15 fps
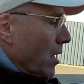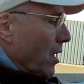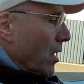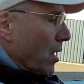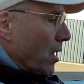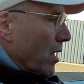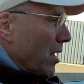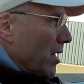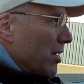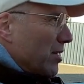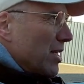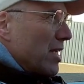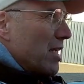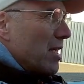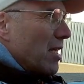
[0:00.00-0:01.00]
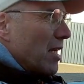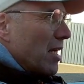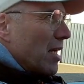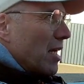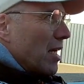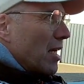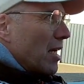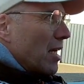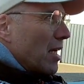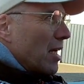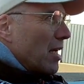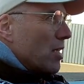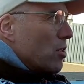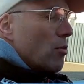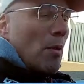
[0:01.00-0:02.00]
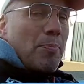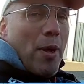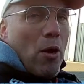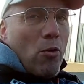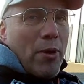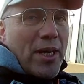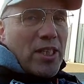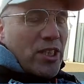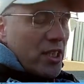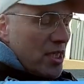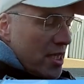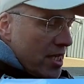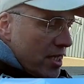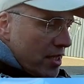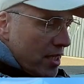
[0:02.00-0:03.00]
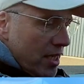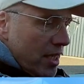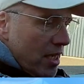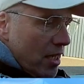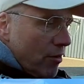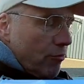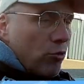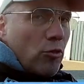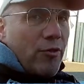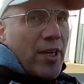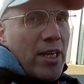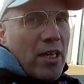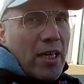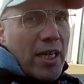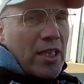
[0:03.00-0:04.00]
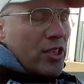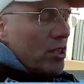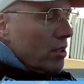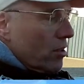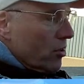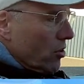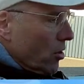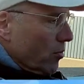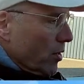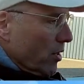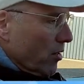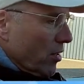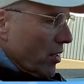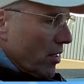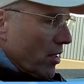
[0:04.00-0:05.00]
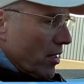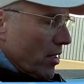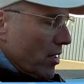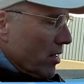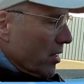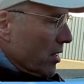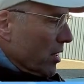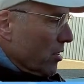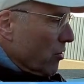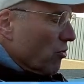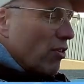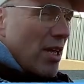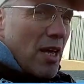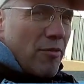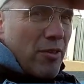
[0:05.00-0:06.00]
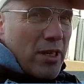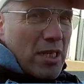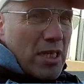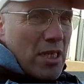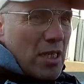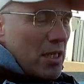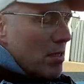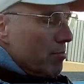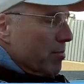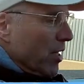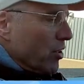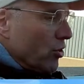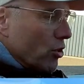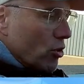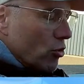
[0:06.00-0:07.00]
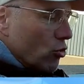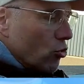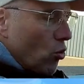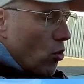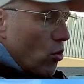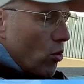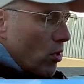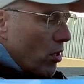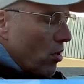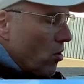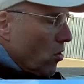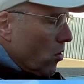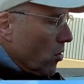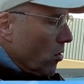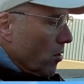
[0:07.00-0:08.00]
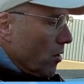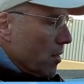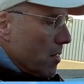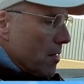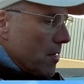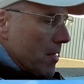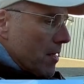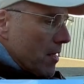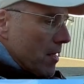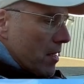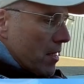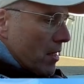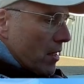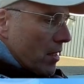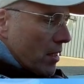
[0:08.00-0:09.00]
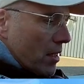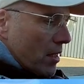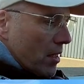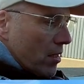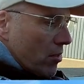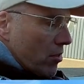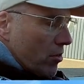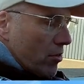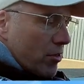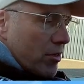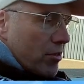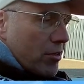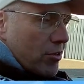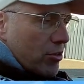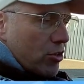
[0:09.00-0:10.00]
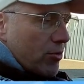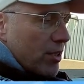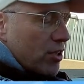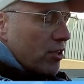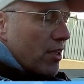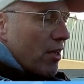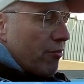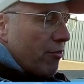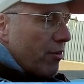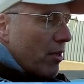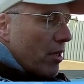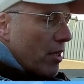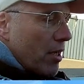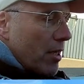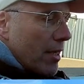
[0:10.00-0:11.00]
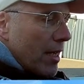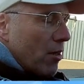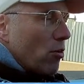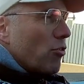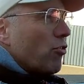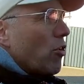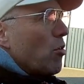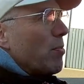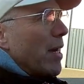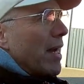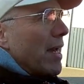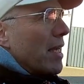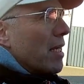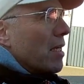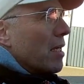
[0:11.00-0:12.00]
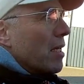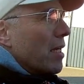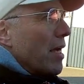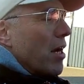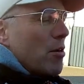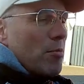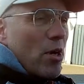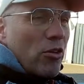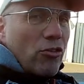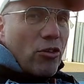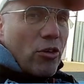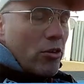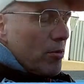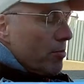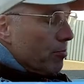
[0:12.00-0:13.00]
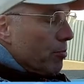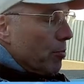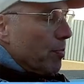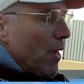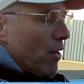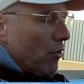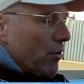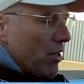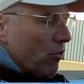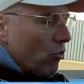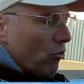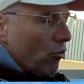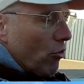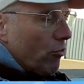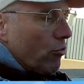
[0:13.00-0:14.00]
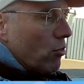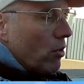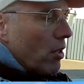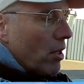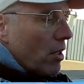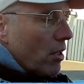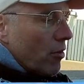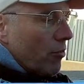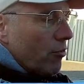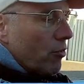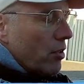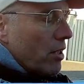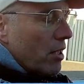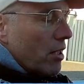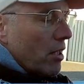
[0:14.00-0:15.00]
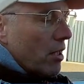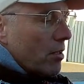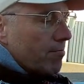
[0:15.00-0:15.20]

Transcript: The ULPower engine is a full VDAC engine, so it doesn't have any mixture control or other strange stuff, and also my Airmaster propeller is also fully